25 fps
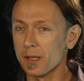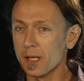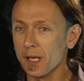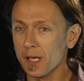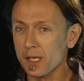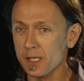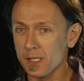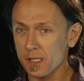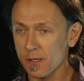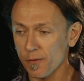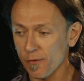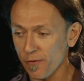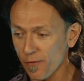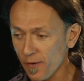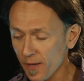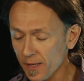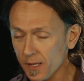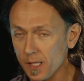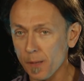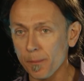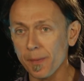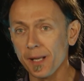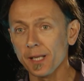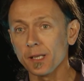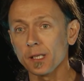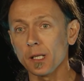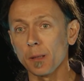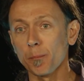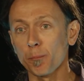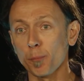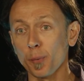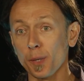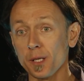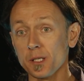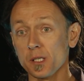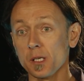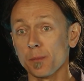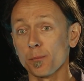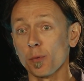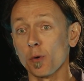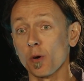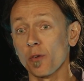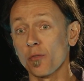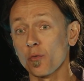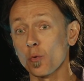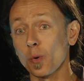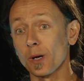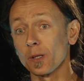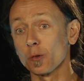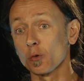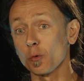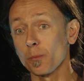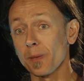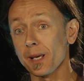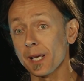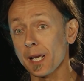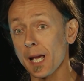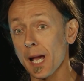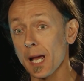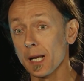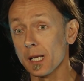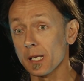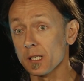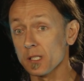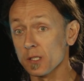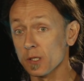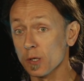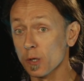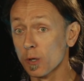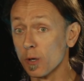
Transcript: this fundamental principle of quantum mechanics